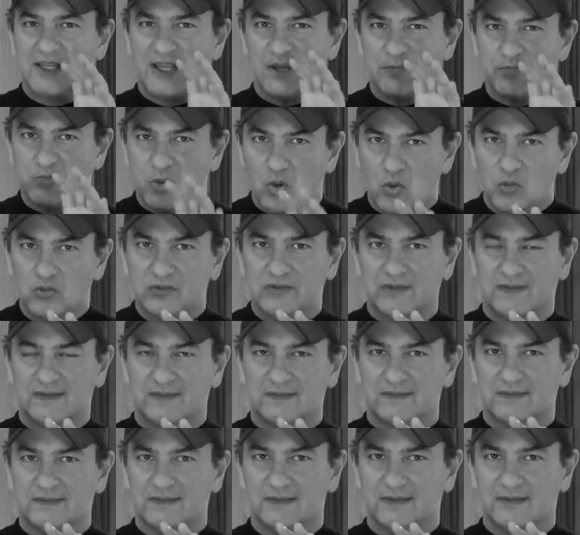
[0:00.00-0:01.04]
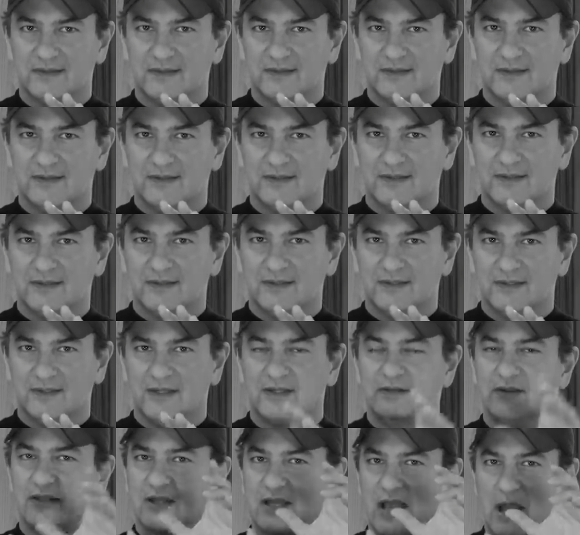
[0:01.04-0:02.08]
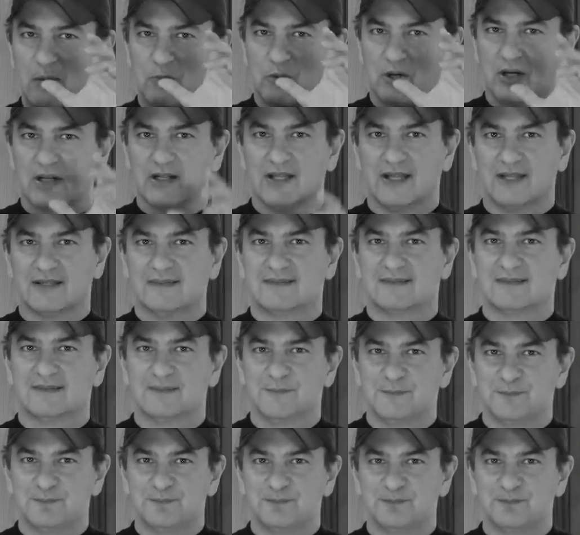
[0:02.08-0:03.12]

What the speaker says: He poses. The camera clicks.